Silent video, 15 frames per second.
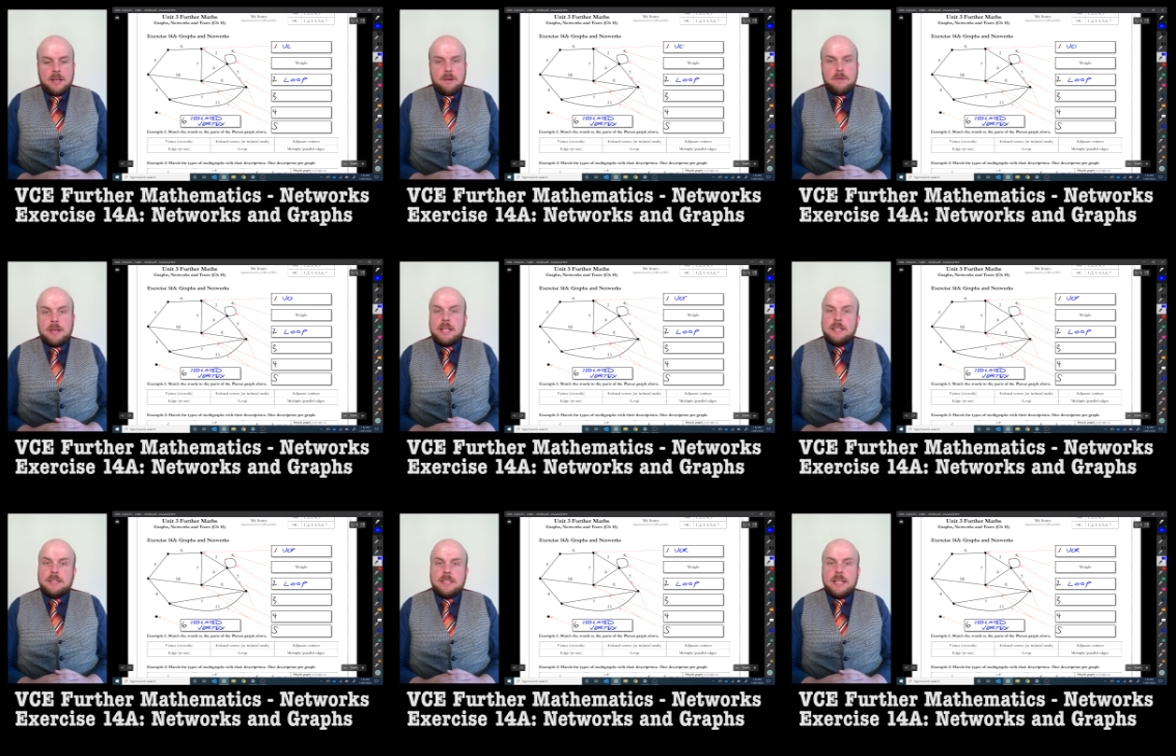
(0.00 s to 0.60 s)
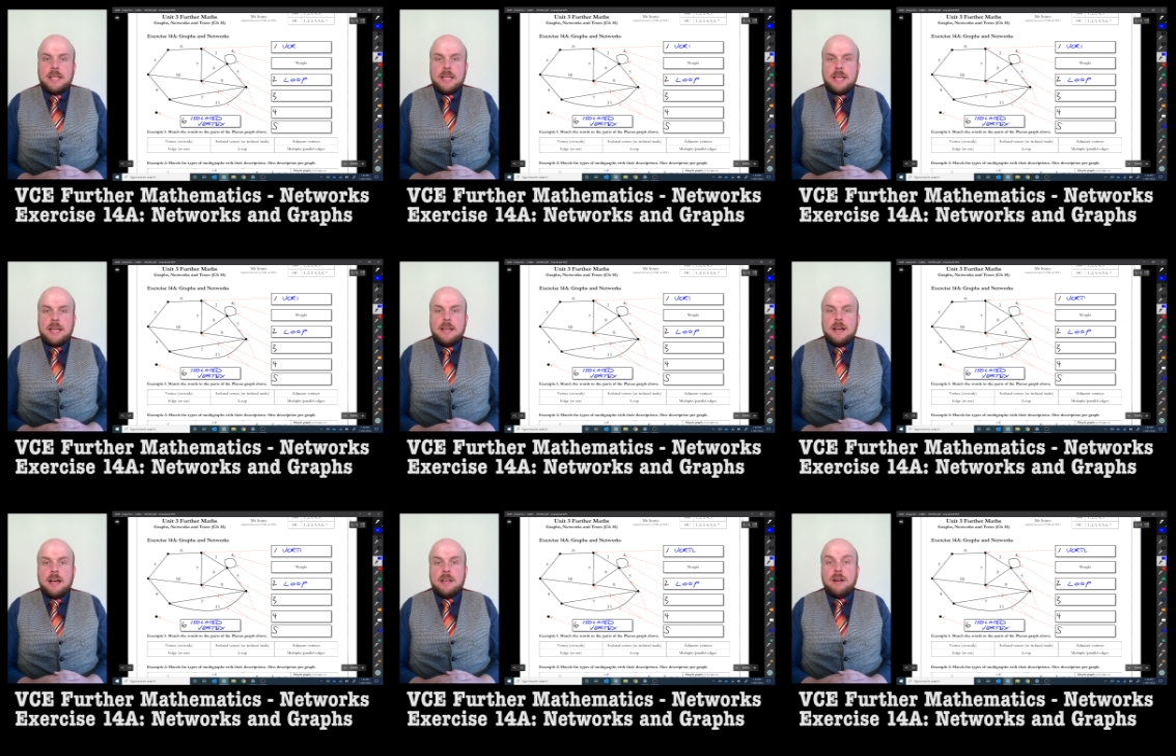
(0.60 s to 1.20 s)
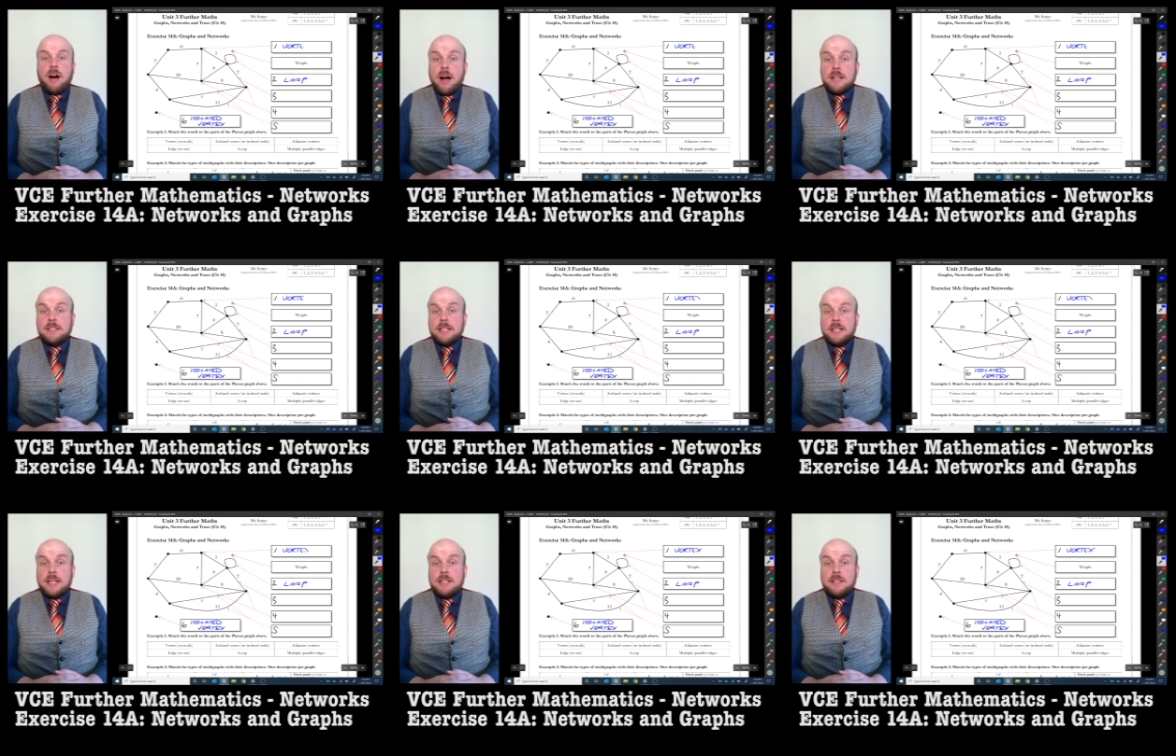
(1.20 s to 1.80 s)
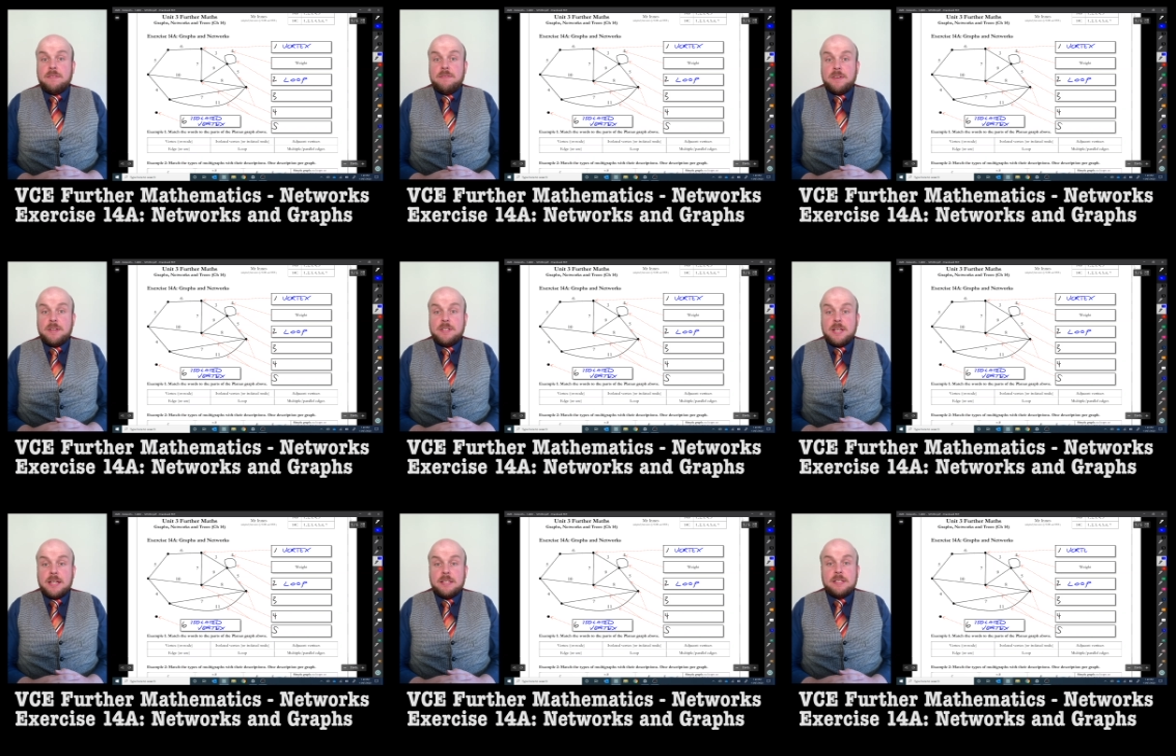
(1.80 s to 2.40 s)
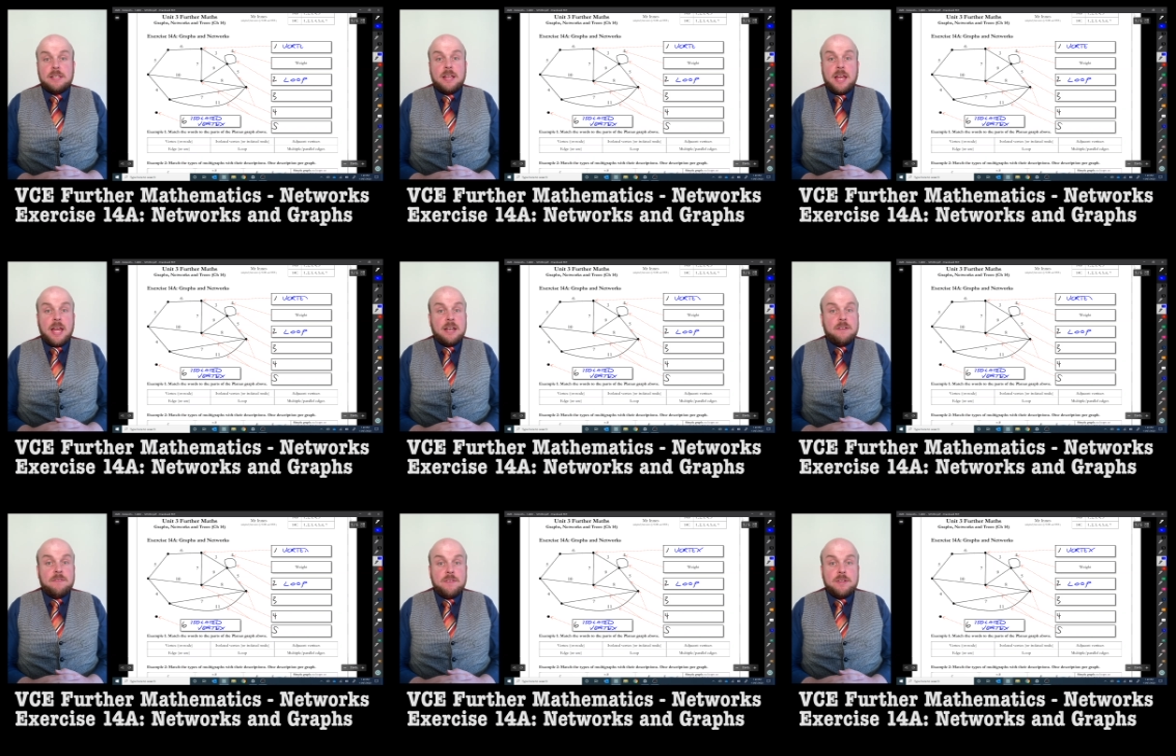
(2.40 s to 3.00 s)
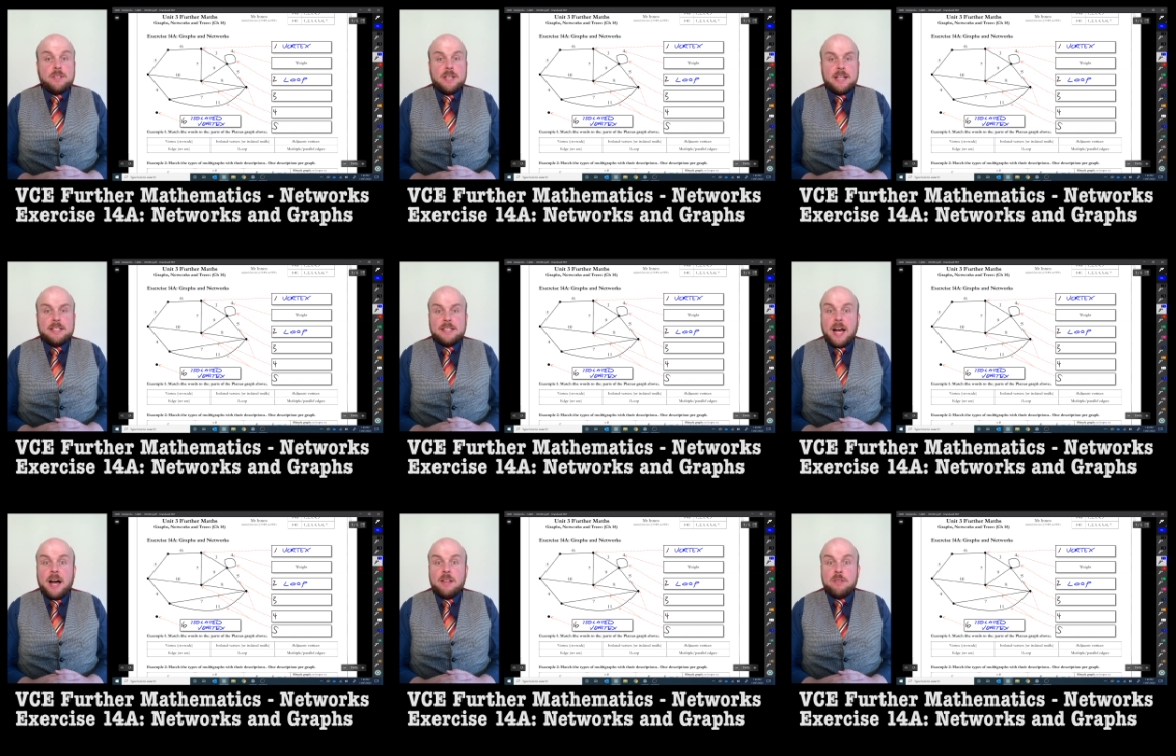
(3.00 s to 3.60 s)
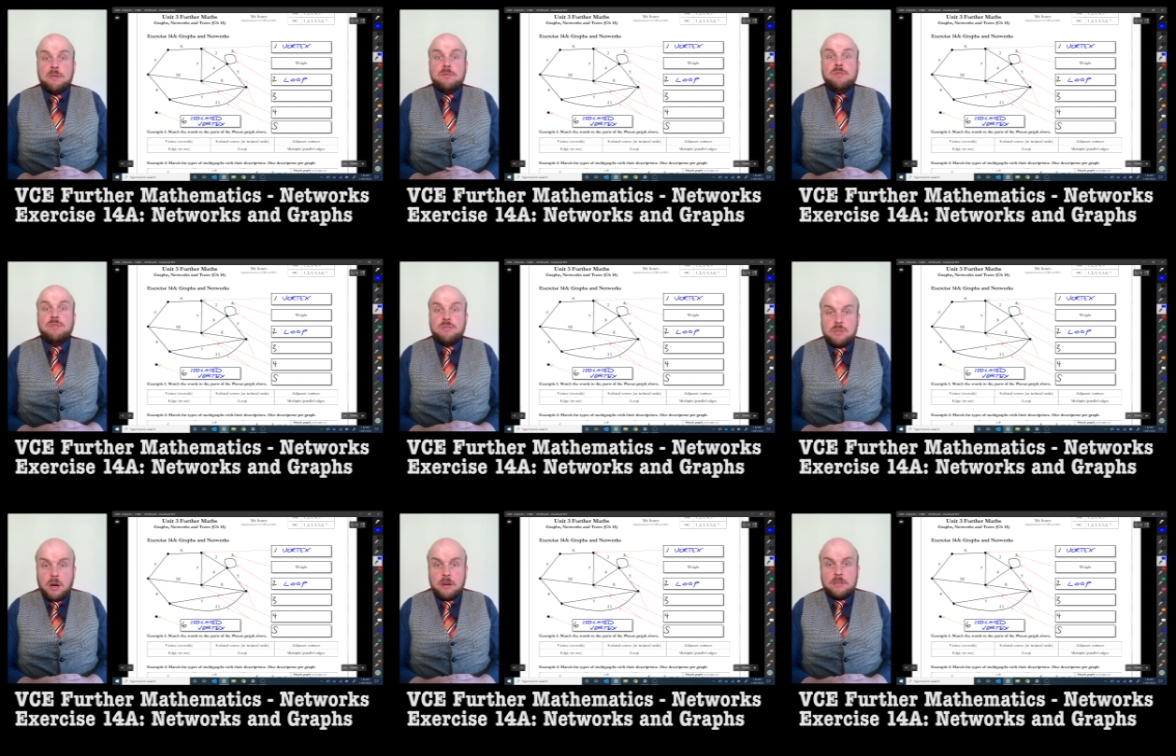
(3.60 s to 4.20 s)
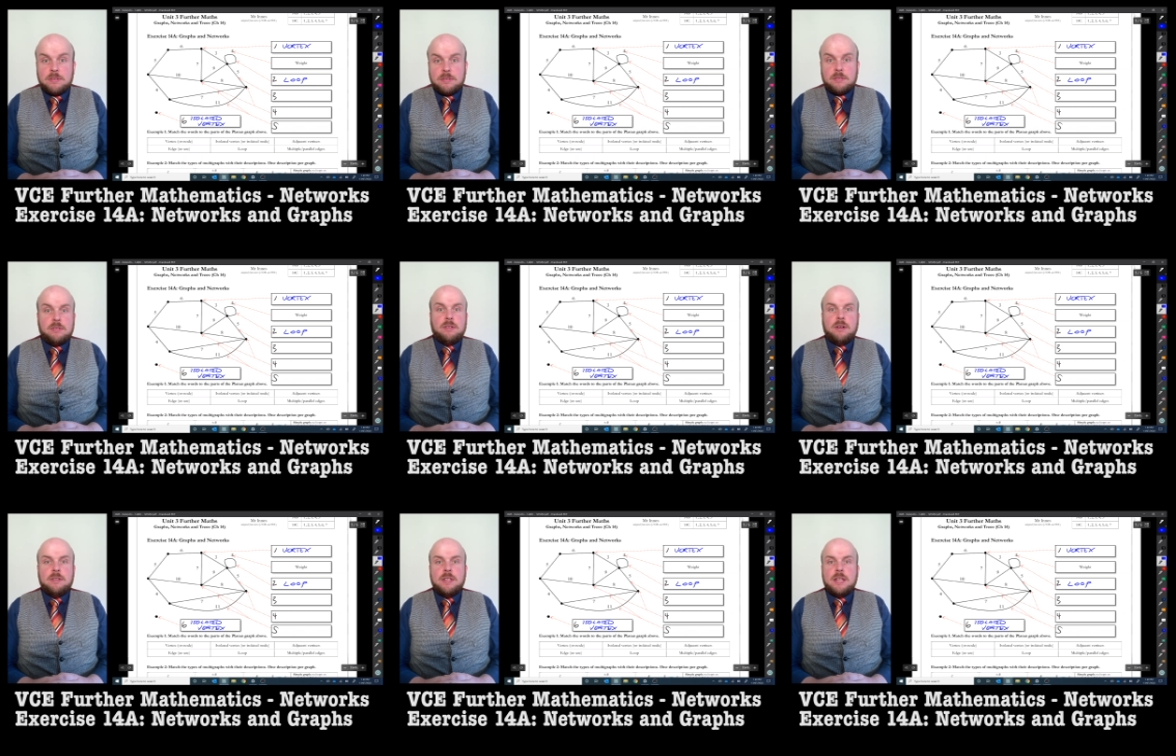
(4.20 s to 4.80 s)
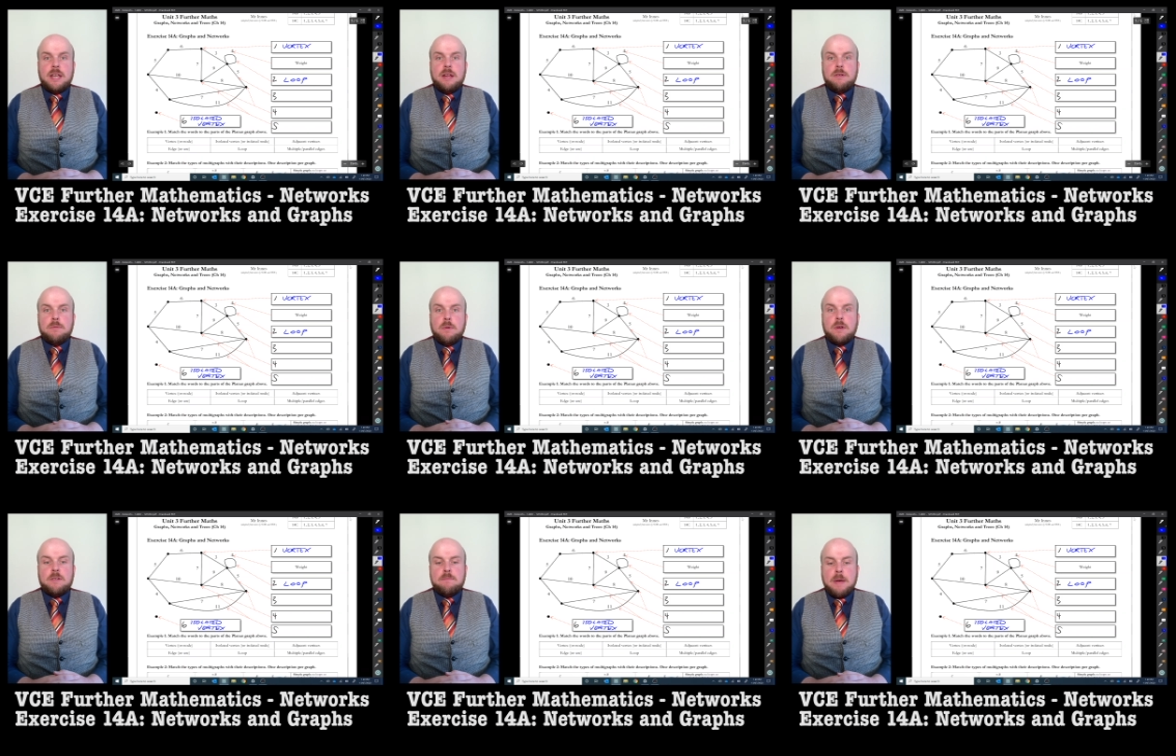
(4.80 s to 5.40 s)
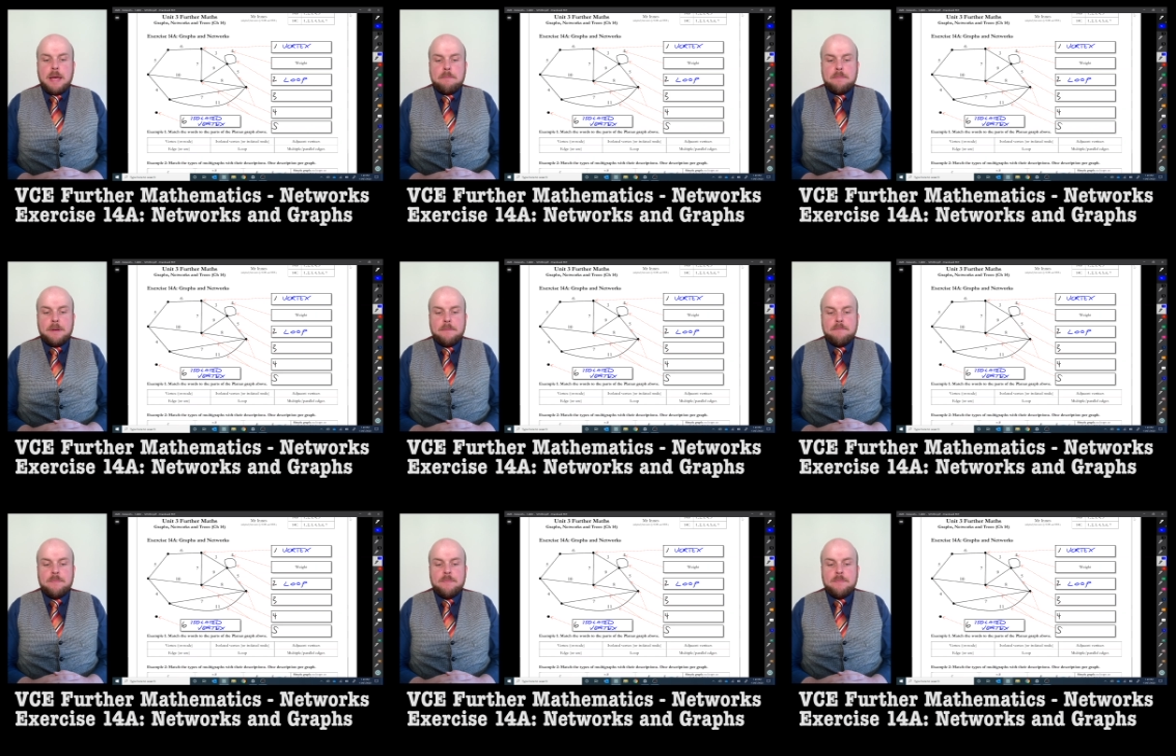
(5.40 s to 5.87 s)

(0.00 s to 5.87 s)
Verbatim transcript: We can see here an isolated vertex, and a vertex are those dots on the network map.